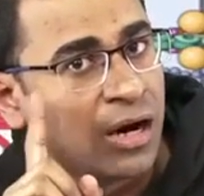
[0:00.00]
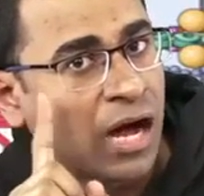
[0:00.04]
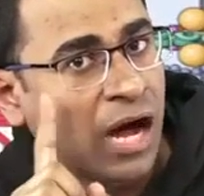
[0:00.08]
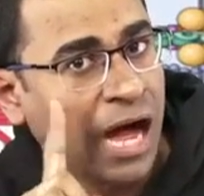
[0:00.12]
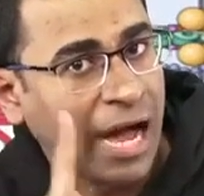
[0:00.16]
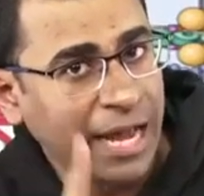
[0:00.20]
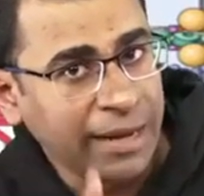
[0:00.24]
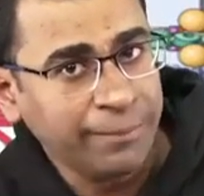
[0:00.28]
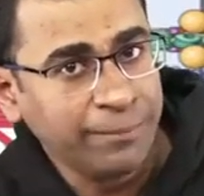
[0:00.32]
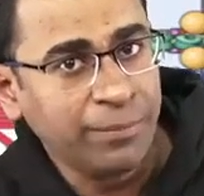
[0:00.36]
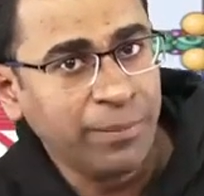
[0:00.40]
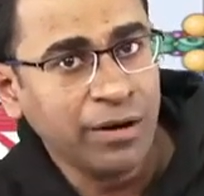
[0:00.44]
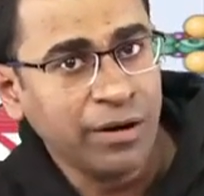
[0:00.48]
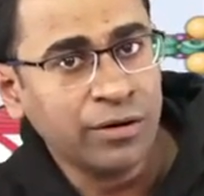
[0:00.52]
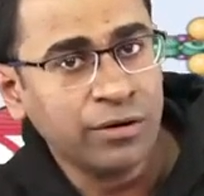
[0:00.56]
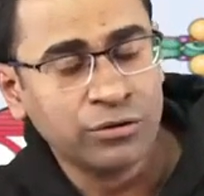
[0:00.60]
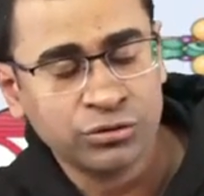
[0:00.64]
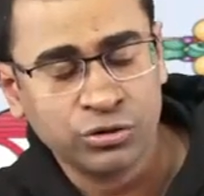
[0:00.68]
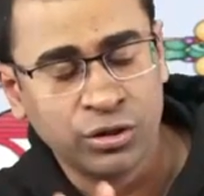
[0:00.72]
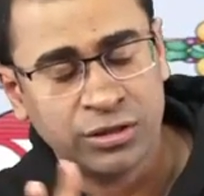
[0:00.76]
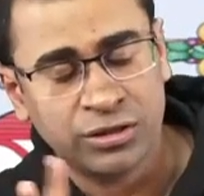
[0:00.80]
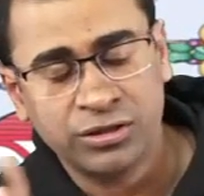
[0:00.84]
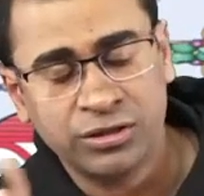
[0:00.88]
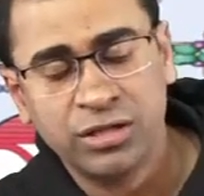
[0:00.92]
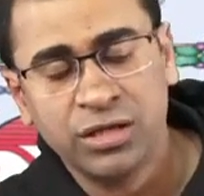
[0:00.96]
hyper,
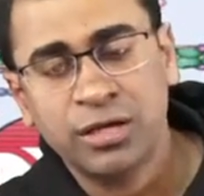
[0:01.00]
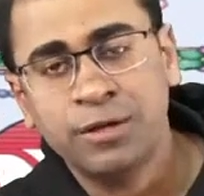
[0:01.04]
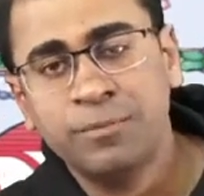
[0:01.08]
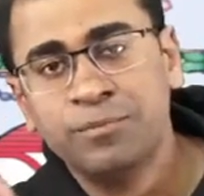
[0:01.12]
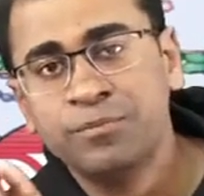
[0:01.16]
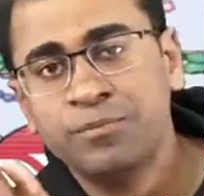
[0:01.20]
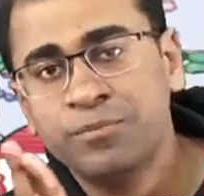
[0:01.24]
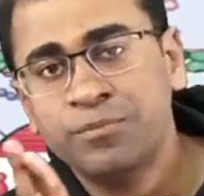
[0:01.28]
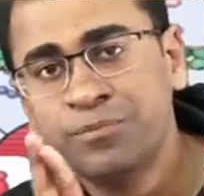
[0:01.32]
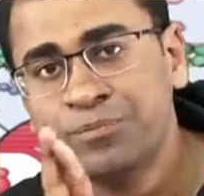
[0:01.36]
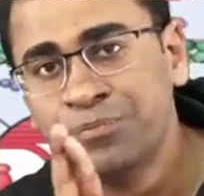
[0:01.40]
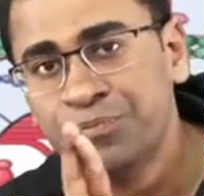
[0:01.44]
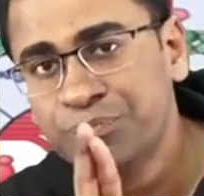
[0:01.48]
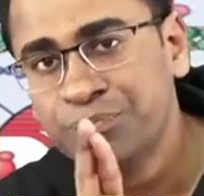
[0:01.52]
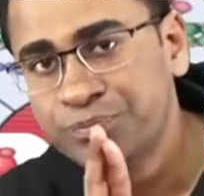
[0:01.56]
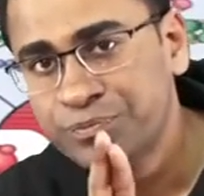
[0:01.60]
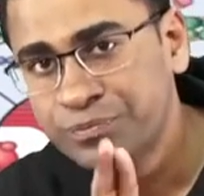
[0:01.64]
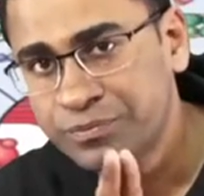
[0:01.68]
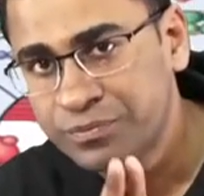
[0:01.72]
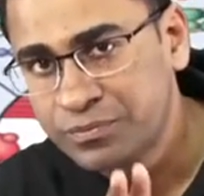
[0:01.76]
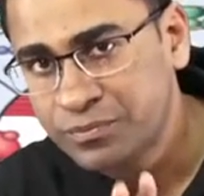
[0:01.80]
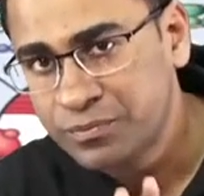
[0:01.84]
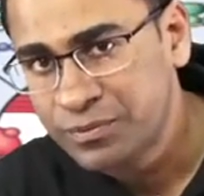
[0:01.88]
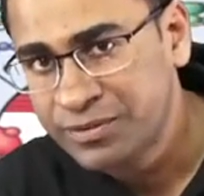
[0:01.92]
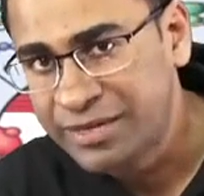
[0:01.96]
sorry, the
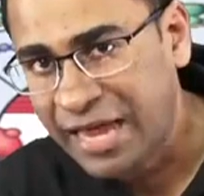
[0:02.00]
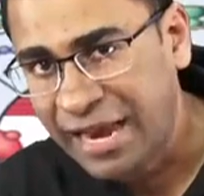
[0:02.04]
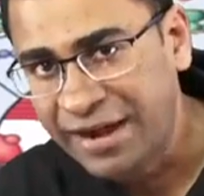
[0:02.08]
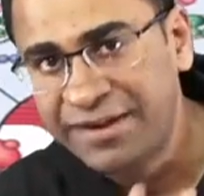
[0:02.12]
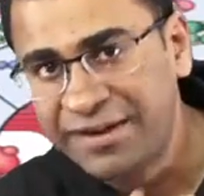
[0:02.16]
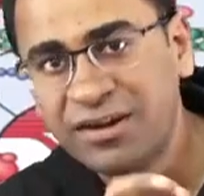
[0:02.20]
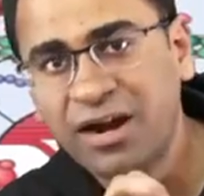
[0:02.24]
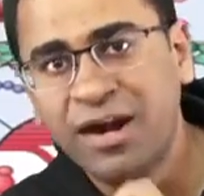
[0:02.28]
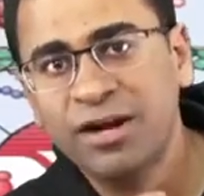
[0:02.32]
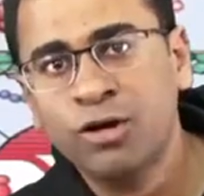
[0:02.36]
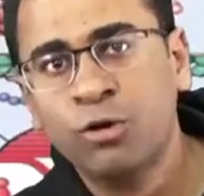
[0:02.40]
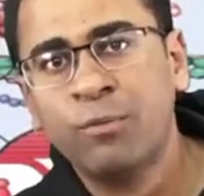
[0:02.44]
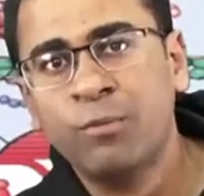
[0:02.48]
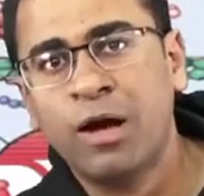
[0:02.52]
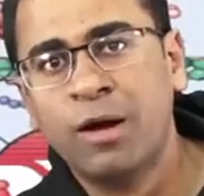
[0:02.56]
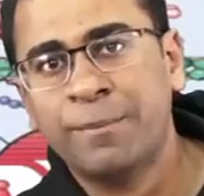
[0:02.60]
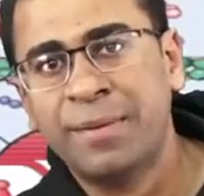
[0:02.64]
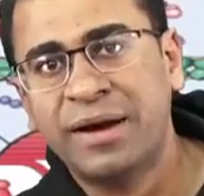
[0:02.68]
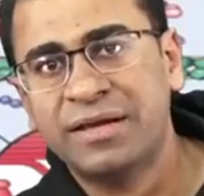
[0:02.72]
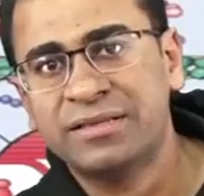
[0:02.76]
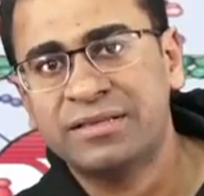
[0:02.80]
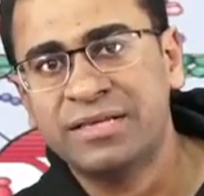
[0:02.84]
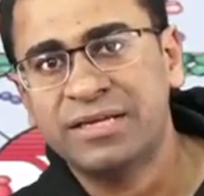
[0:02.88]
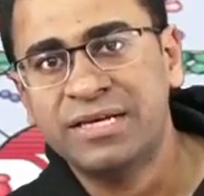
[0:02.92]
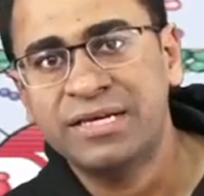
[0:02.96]
dilated
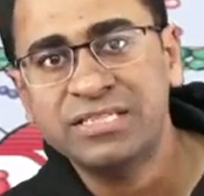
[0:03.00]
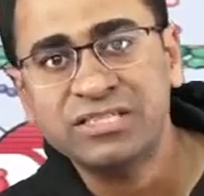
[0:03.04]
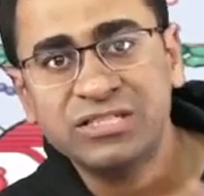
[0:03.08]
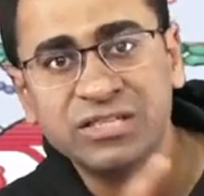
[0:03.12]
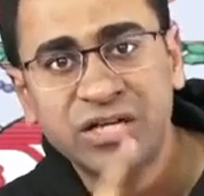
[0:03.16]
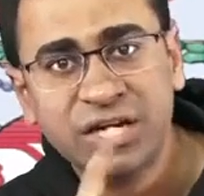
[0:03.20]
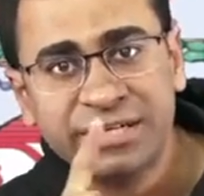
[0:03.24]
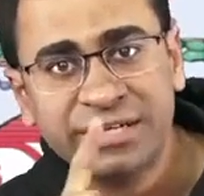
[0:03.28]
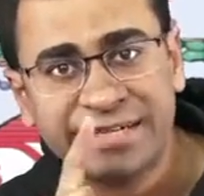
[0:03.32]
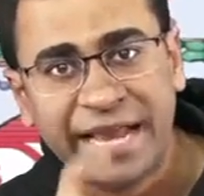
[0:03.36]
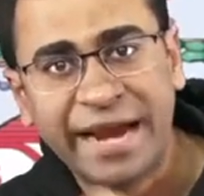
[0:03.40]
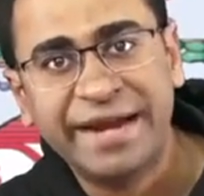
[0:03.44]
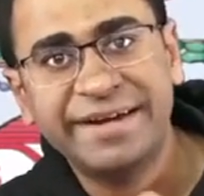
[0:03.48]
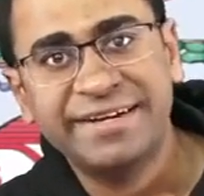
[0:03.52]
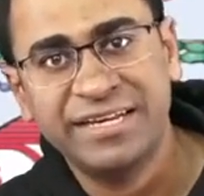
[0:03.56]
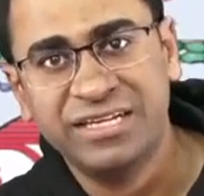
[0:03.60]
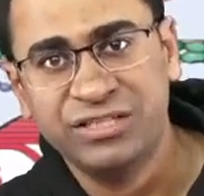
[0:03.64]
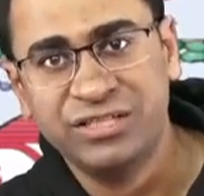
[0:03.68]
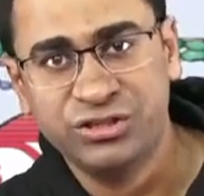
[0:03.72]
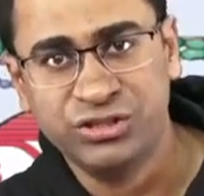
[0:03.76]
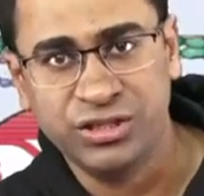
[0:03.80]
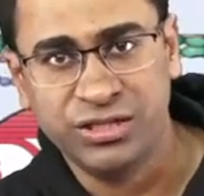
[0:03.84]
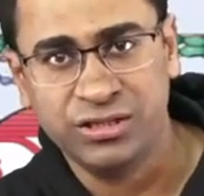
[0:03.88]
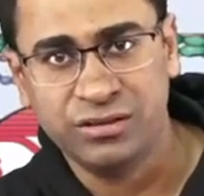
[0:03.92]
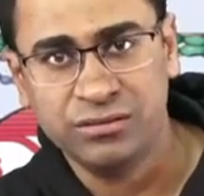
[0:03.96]
cardiomyopathy is
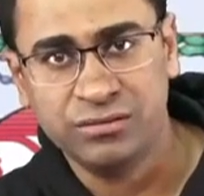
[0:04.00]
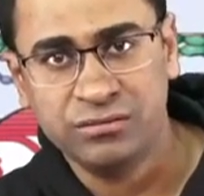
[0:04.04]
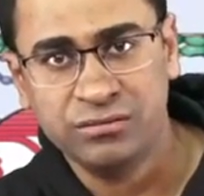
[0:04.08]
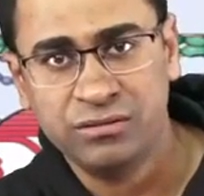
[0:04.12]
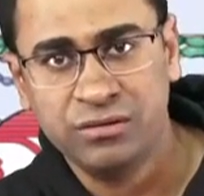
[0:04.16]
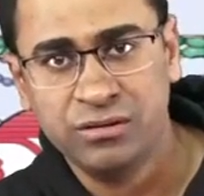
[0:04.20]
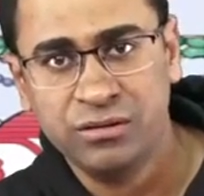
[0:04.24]
titin gene.